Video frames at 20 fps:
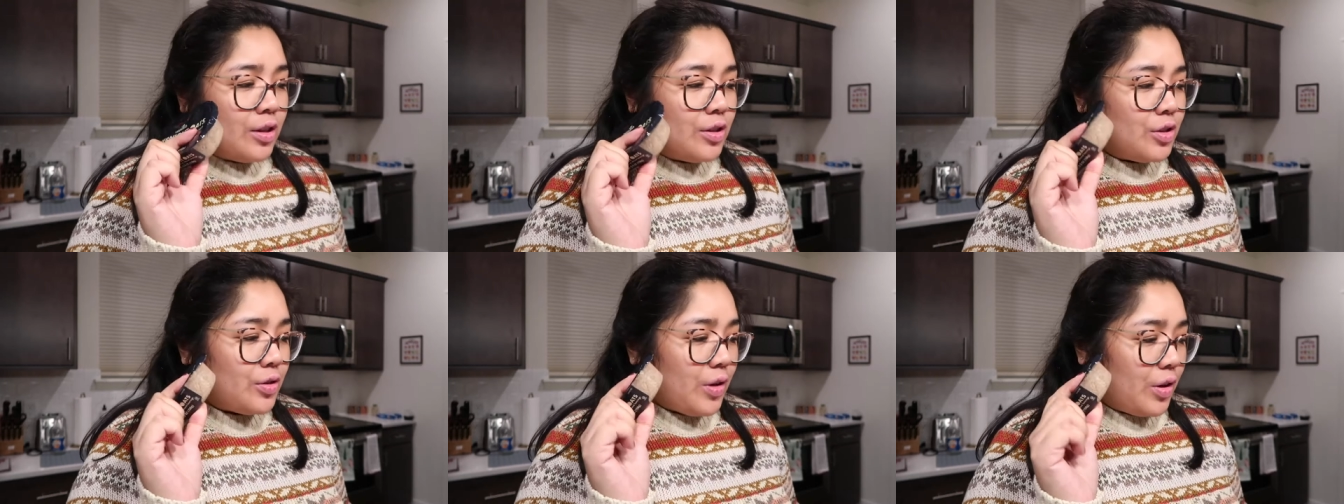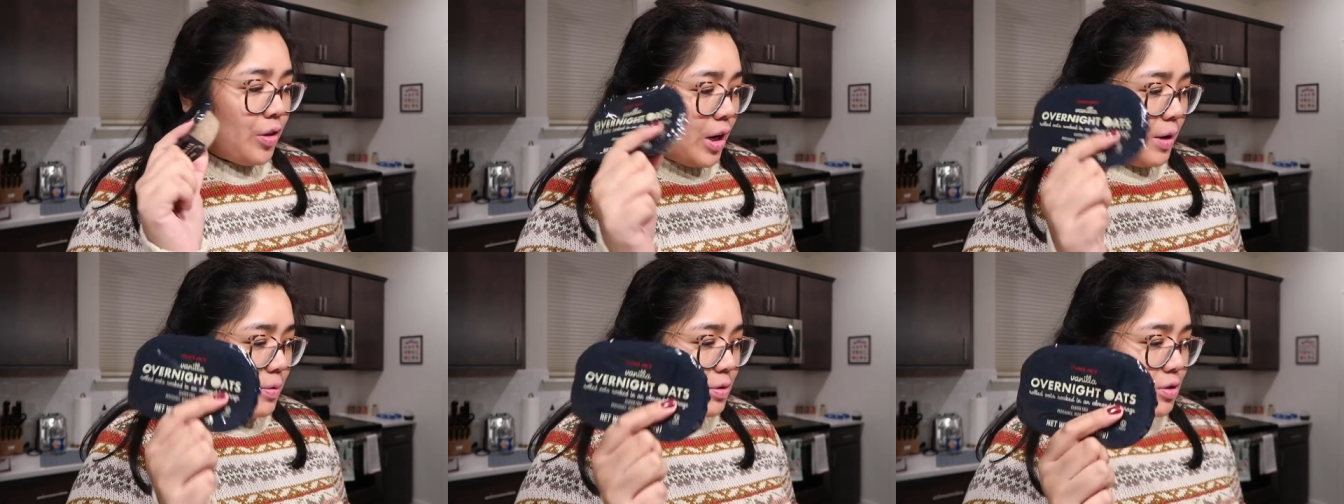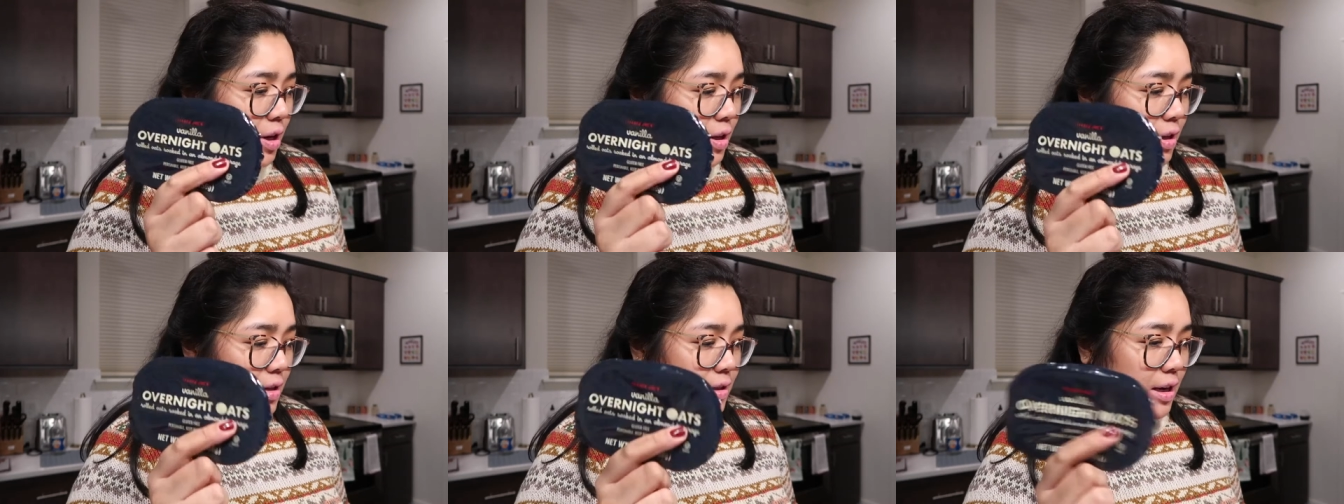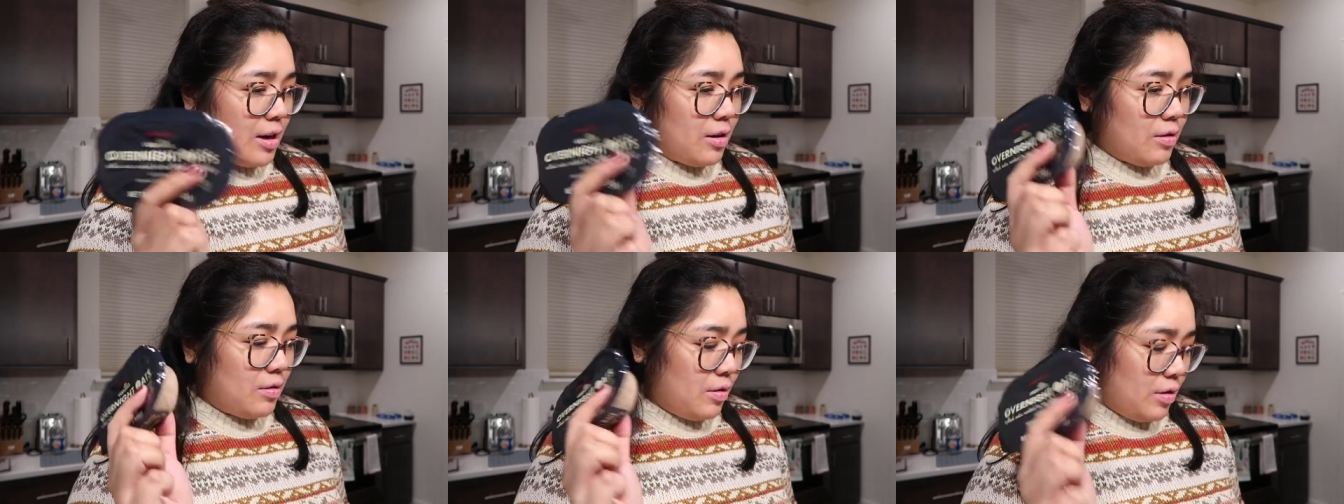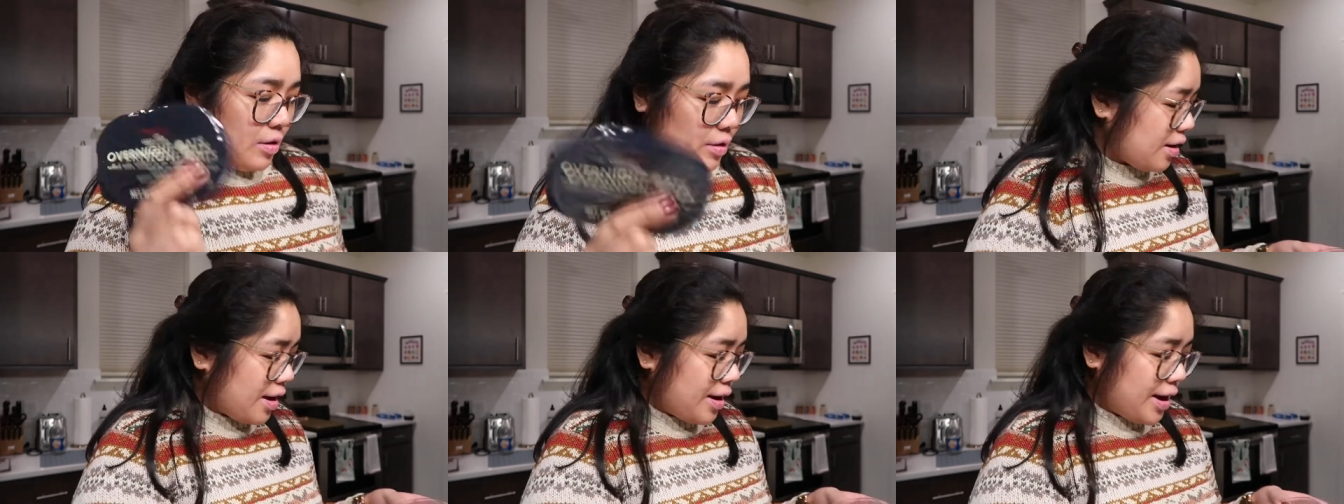So I thought I would try these
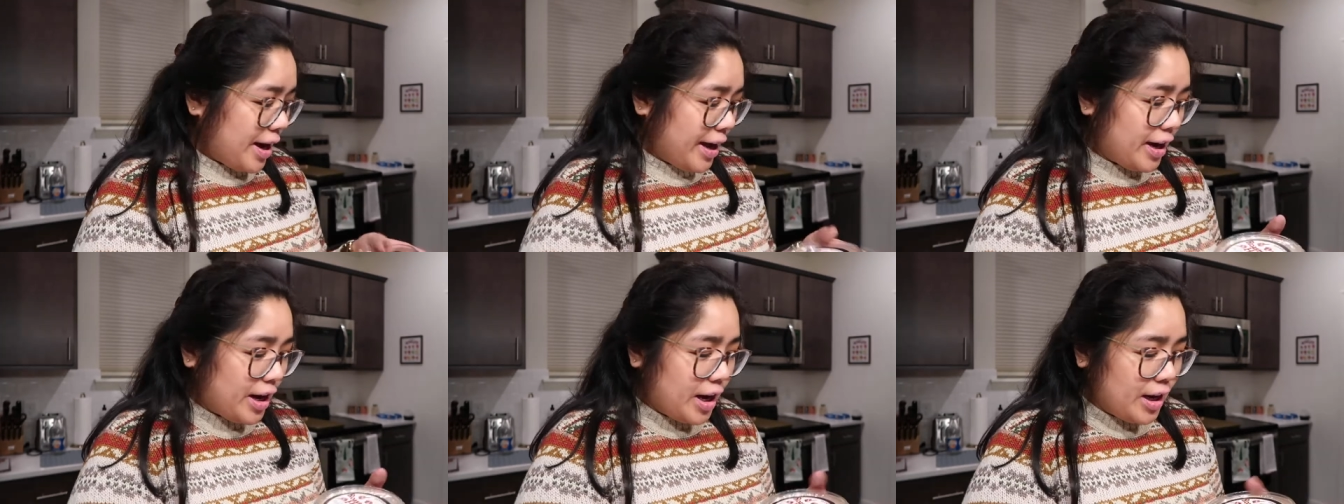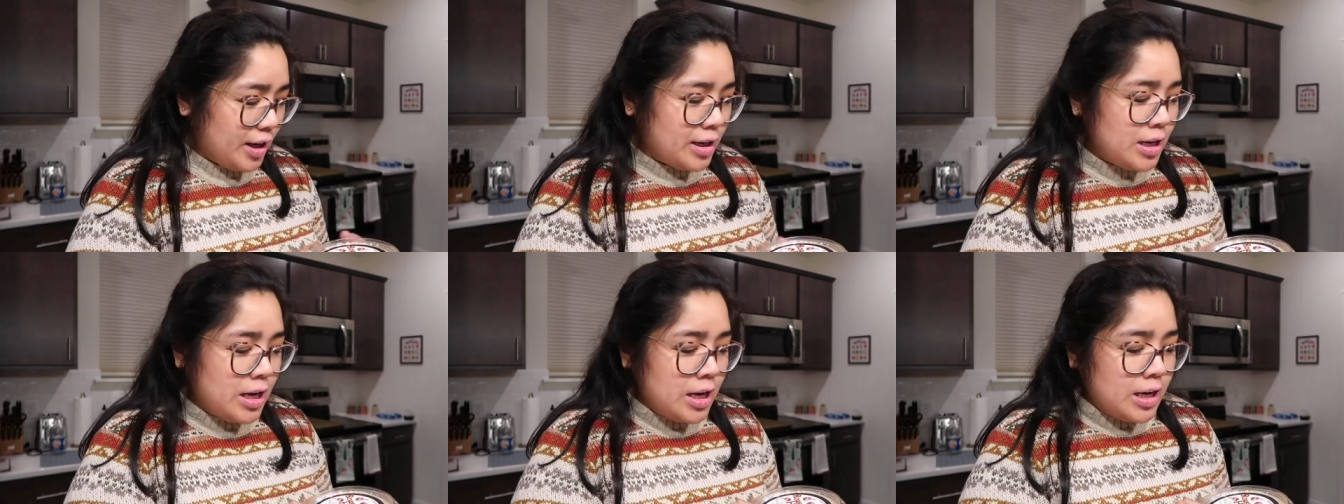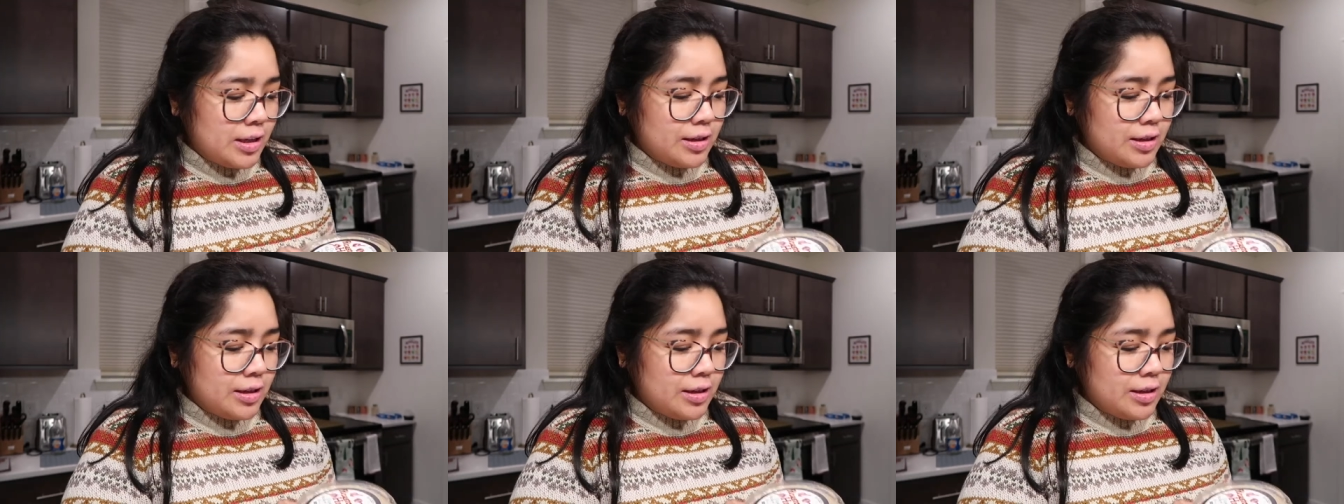out. I got